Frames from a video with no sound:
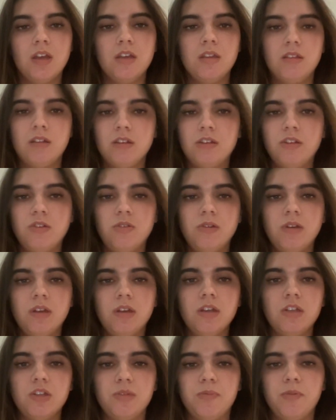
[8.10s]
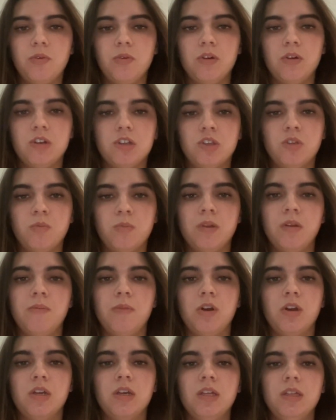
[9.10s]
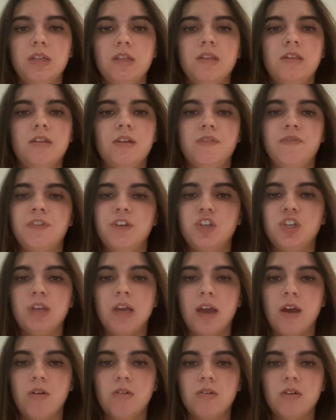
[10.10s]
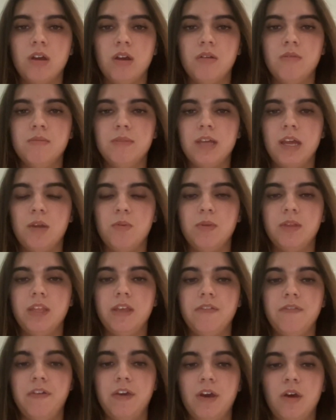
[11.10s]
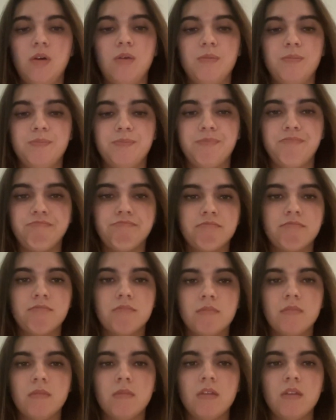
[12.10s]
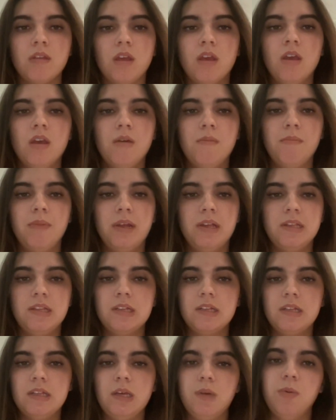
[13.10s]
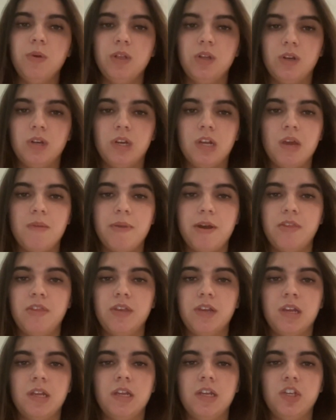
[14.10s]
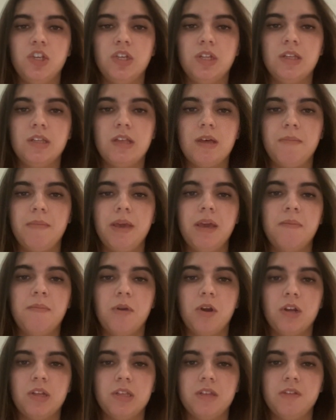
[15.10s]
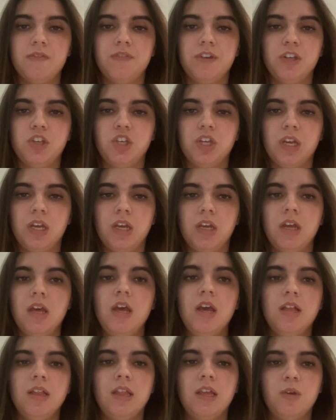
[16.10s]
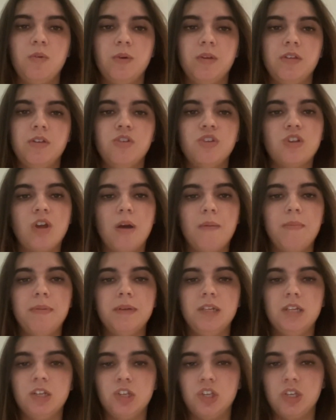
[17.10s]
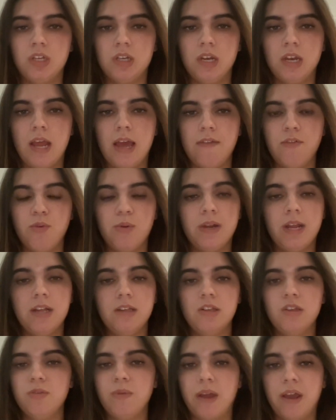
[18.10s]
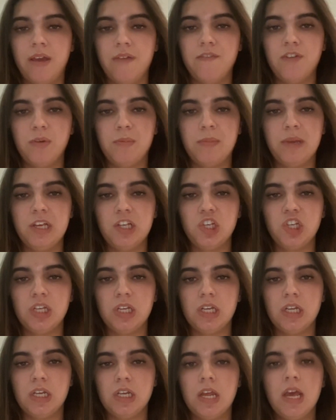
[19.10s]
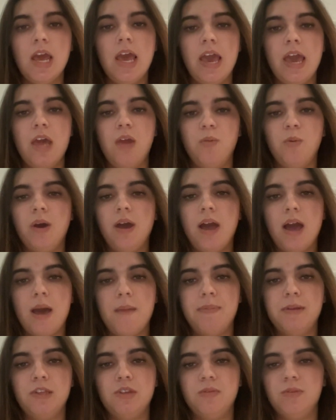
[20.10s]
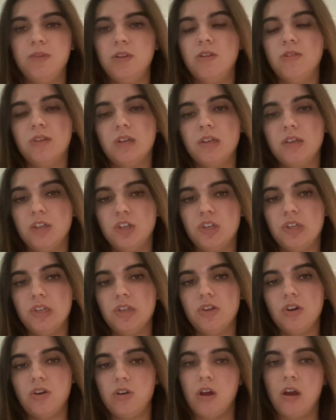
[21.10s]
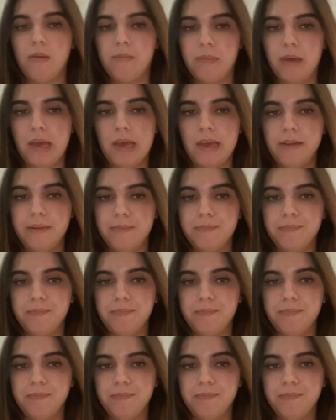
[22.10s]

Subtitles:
This unit explores when market leads to efficient outcomes and when they fail. Basically, we're learning about the conditions that make markets efficient, like when there's competition and everyone has the right information, and what happens when those conditions are not met.